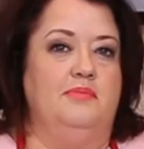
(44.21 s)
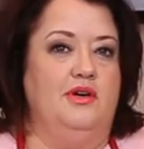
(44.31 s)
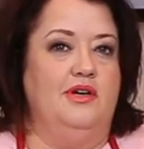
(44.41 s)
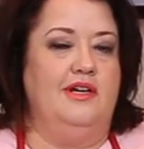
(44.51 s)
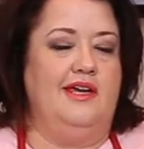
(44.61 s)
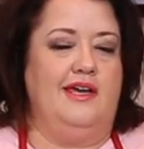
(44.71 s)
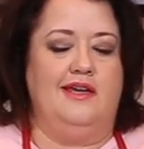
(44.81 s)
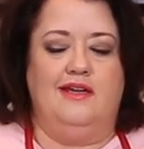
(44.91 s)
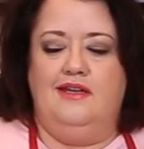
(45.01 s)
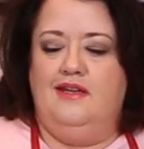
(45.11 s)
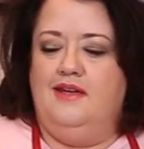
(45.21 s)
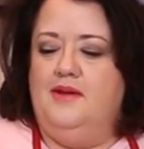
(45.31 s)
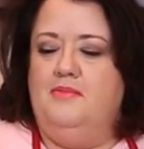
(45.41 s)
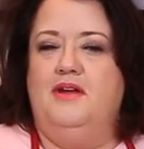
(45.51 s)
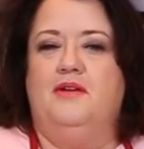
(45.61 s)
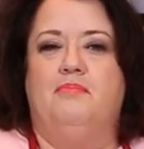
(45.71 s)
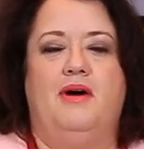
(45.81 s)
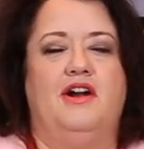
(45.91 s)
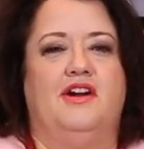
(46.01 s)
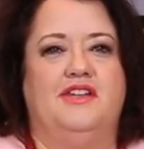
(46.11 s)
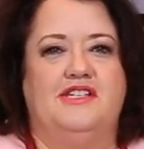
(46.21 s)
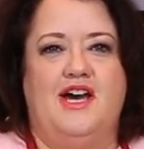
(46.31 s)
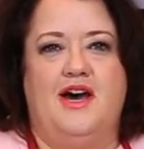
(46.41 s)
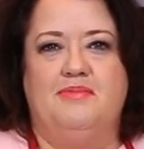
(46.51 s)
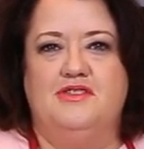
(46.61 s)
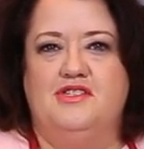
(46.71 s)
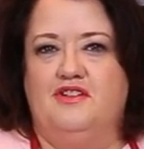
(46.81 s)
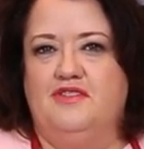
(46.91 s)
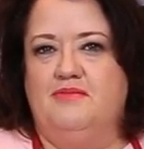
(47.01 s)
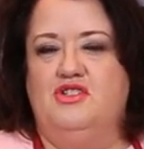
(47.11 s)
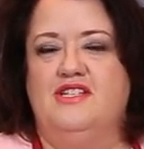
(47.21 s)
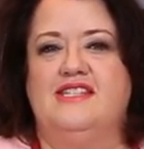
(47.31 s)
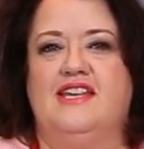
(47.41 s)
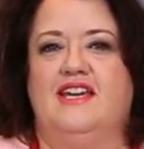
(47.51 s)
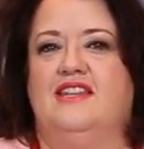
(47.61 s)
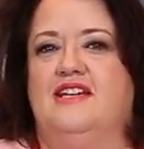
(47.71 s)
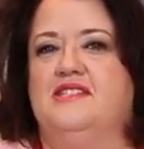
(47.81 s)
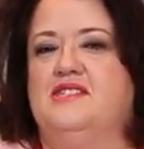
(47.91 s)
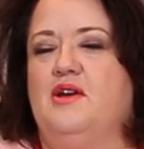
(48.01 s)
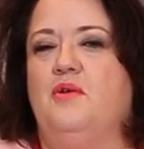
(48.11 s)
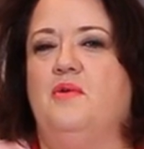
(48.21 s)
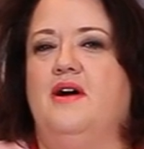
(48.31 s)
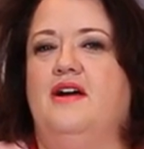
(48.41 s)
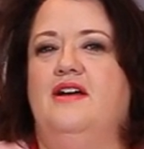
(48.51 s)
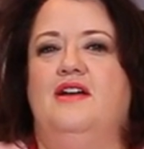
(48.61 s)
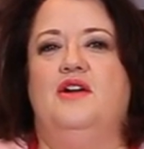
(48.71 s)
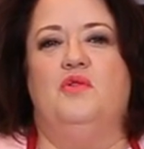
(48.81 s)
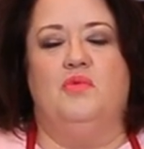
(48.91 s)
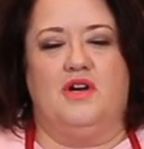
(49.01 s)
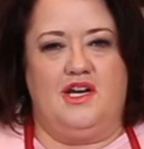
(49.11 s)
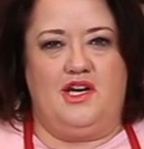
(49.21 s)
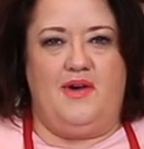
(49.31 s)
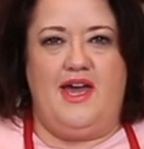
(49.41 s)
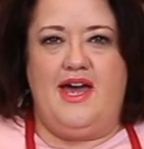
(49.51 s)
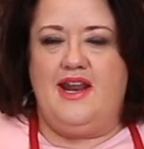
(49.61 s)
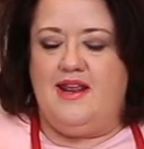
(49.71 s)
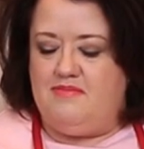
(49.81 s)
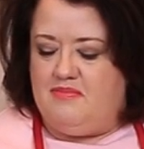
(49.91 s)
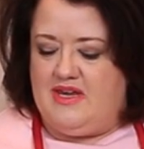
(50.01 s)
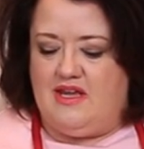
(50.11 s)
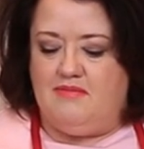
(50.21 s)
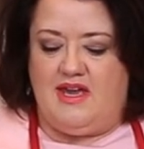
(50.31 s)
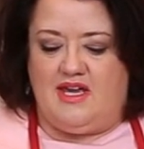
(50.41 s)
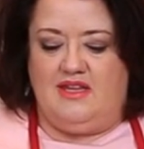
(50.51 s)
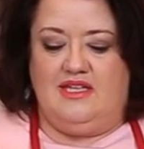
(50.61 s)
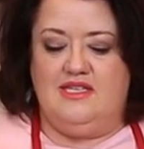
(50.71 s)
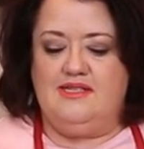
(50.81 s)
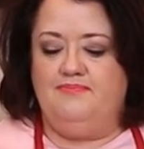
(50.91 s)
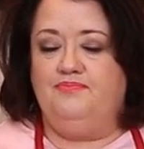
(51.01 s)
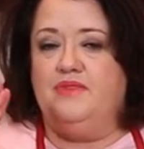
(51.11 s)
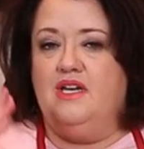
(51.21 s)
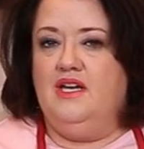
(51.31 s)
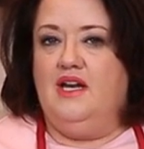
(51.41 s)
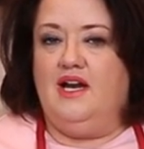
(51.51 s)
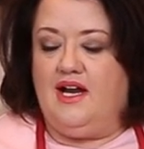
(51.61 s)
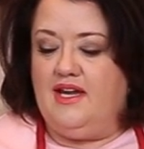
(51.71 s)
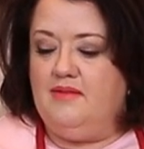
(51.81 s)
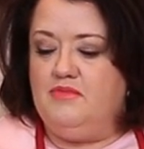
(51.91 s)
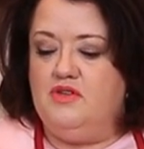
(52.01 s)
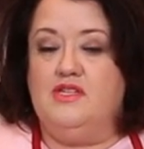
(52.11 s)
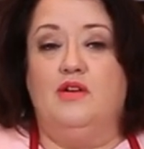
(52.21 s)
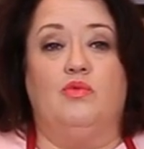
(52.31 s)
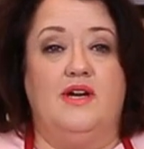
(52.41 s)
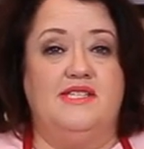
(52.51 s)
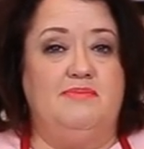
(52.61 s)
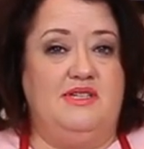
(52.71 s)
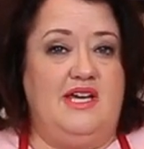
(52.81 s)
you put a bit of butter on the top and serve them just like this. So we're gonna go ahead and begin making these. I am using russet